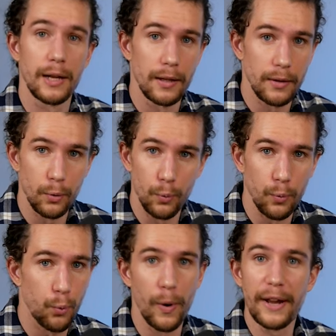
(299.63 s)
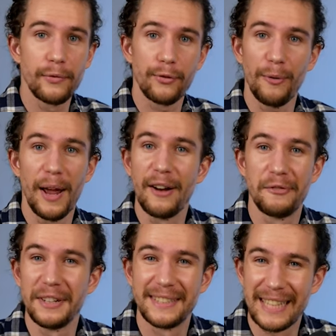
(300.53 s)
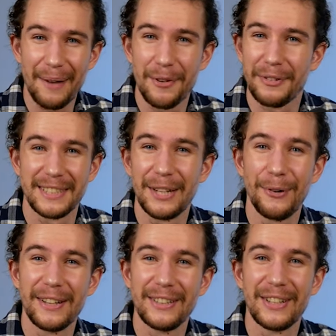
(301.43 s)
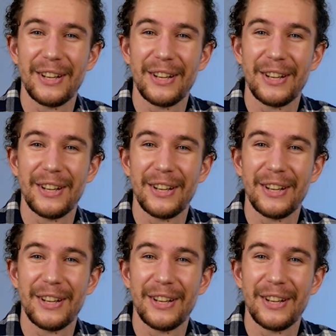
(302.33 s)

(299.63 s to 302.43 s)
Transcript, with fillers: read from every Sabbath as he went